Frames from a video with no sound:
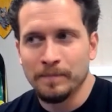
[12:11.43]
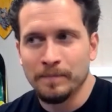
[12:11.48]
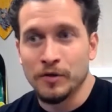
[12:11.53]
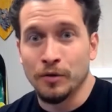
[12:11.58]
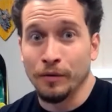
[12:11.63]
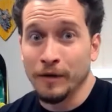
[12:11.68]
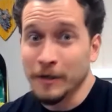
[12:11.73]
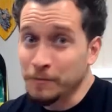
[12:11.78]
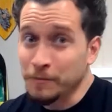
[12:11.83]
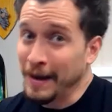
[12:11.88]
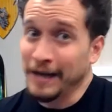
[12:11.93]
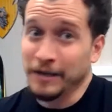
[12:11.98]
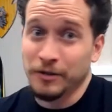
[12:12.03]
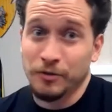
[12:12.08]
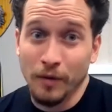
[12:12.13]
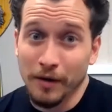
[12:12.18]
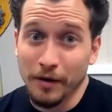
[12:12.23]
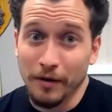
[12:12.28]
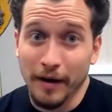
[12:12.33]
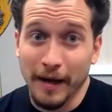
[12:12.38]
So this past
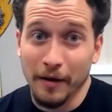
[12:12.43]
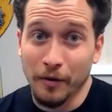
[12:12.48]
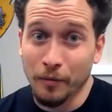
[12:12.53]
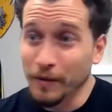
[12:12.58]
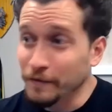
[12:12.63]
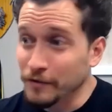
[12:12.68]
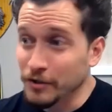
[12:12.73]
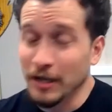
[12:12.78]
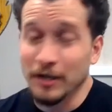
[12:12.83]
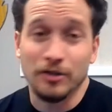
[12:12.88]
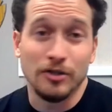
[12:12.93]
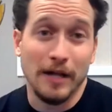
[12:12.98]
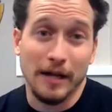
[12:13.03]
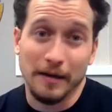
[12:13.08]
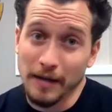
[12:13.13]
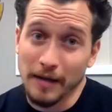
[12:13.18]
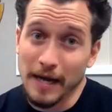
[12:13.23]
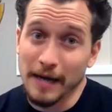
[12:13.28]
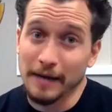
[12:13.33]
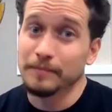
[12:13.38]
winter, like we've changed that
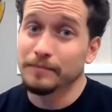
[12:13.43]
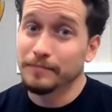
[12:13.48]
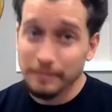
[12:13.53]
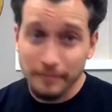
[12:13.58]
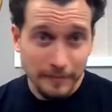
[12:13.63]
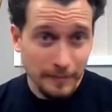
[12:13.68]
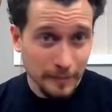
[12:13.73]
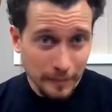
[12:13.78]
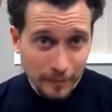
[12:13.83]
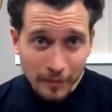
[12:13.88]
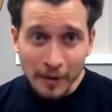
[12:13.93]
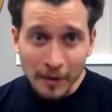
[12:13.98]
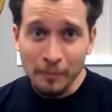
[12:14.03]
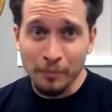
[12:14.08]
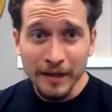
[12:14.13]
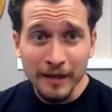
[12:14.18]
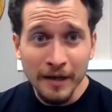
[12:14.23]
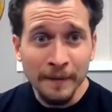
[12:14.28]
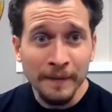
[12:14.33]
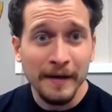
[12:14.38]
a lot.
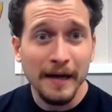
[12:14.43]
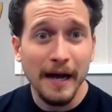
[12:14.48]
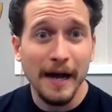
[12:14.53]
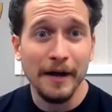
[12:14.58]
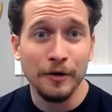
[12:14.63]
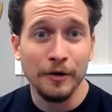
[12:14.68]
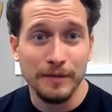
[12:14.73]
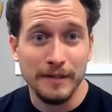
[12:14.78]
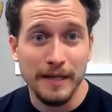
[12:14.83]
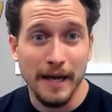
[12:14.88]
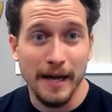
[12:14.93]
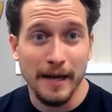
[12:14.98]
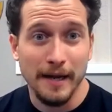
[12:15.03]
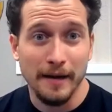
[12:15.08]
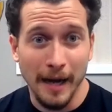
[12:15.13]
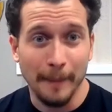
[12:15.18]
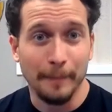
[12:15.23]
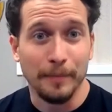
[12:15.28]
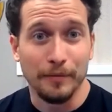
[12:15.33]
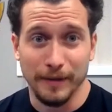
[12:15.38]
Bringing on the guy Jose
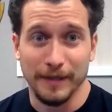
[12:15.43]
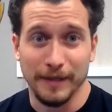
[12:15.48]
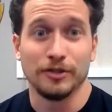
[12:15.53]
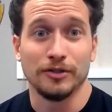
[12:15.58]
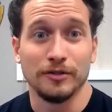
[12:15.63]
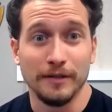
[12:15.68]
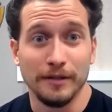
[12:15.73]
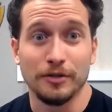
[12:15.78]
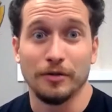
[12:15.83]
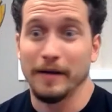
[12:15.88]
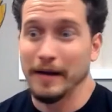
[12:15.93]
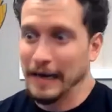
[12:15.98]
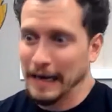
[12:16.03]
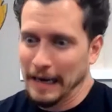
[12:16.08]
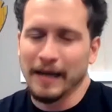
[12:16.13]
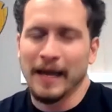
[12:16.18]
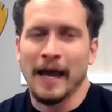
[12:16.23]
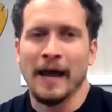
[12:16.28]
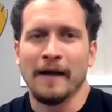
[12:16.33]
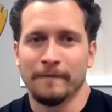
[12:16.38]
operationally so that like
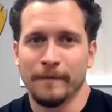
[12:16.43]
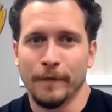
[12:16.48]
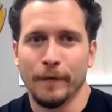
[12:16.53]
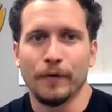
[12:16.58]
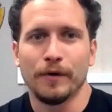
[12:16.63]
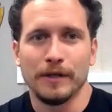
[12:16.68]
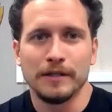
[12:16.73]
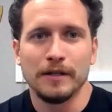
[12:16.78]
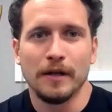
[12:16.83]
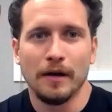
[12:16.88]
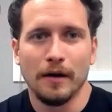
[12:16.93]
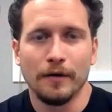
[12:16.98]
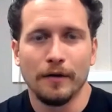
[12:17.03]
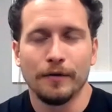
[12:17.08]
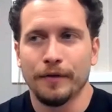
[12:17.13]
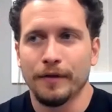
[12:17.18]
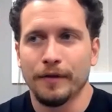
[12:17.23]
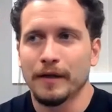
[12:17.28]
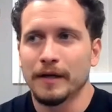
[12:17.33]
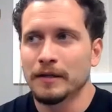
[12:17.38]
I can focus on
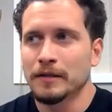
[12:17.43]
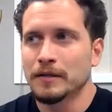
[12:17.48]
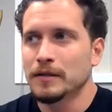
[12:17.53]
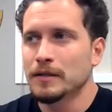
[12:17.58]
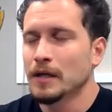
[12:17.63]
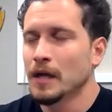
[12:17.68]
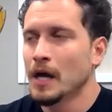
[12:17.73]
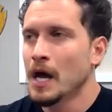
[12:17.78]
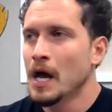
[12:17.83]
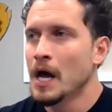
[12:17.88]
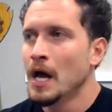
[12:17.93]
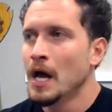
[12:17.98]
other things.